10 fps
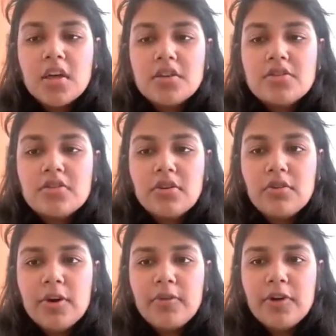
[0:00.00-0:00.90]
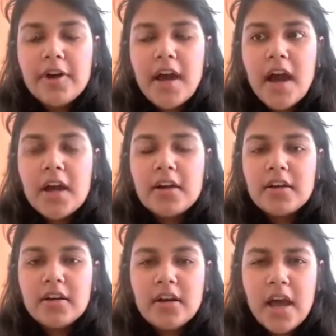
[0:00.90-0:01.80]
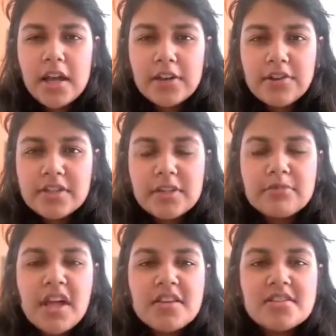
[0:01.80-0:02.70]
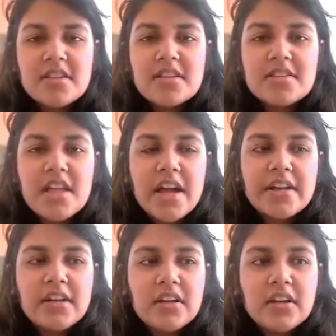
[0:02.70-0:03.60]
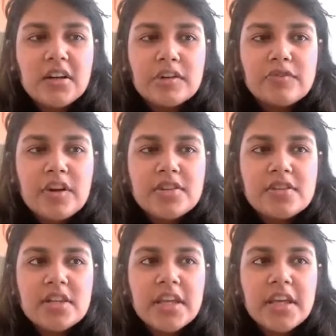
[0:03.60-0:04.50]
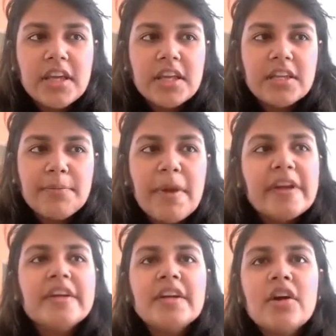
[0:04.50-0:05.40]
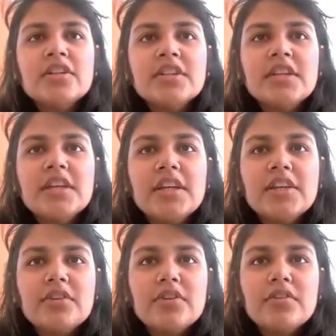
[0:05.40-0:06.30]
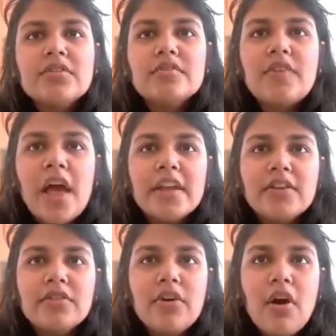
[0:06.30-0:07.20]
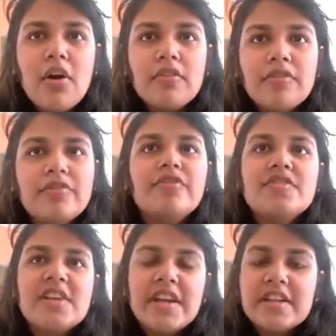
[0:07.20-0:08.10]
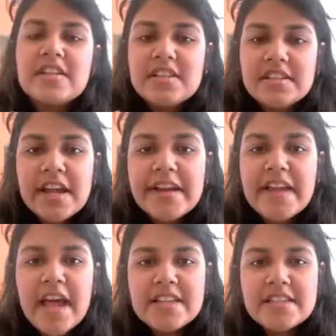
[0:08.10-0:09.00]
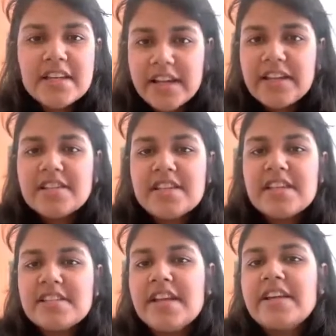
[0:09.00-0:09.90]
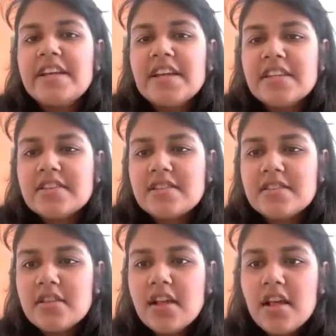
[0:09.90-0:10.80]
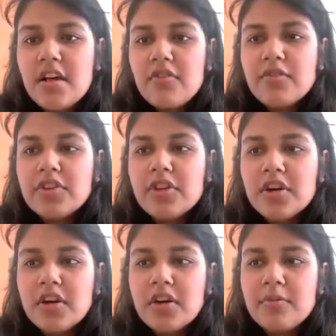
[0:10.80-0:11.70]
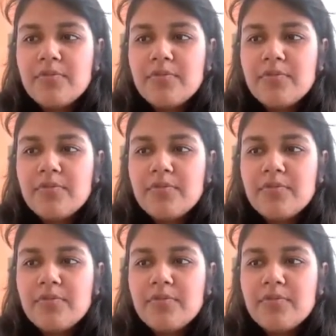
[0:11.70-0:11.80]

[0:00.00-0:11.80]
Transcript: So what our algorithm does is that firstly, depending on the value of z as in, let us take z is the